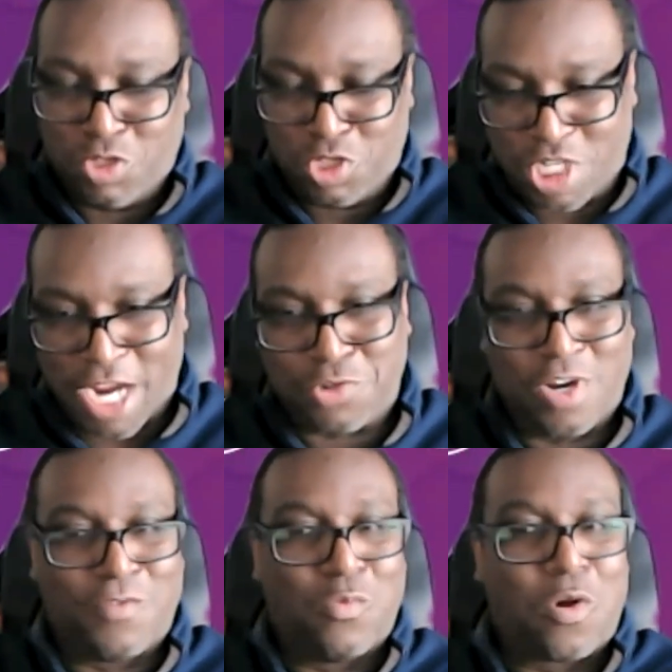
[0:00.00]

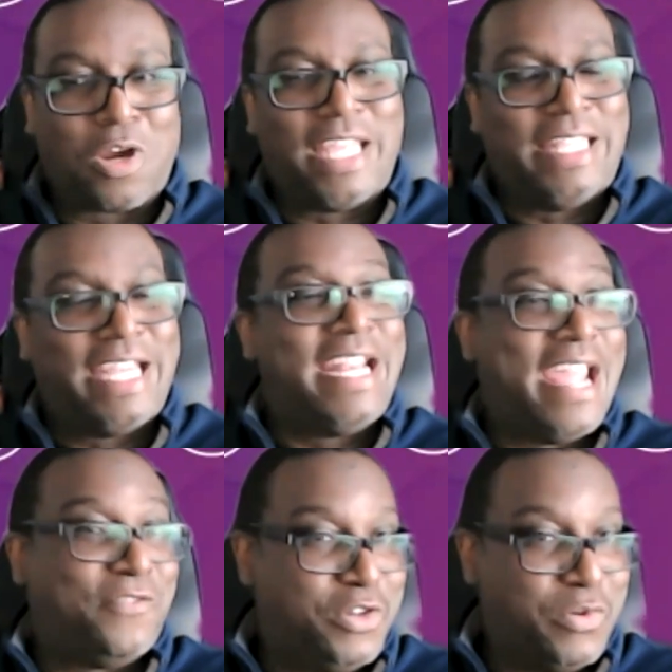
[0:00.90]
trajectory of the work they then
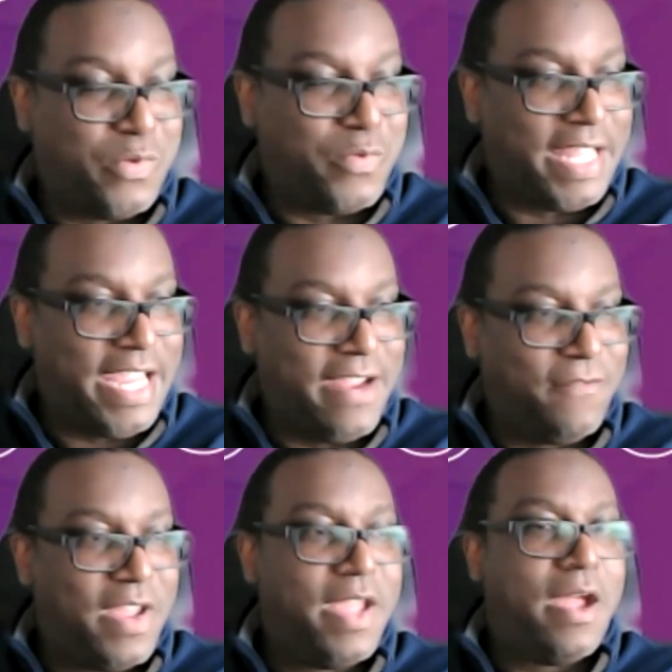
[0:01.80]
have to do when we leave